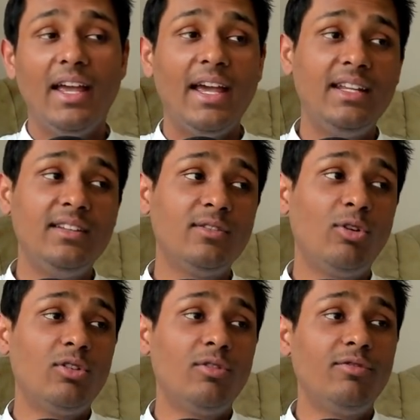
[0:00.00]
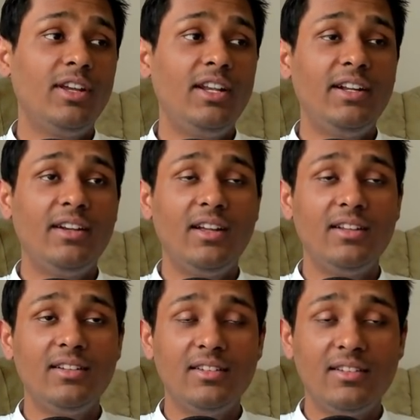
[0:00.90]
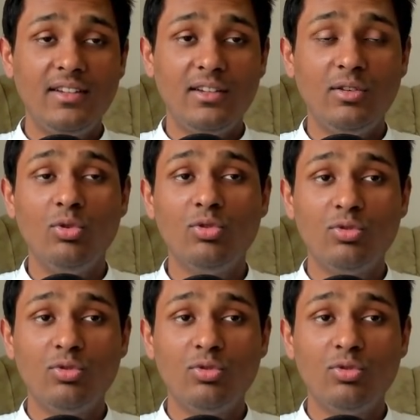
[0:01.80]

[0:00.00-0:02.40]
any sort of killing done, the sin goes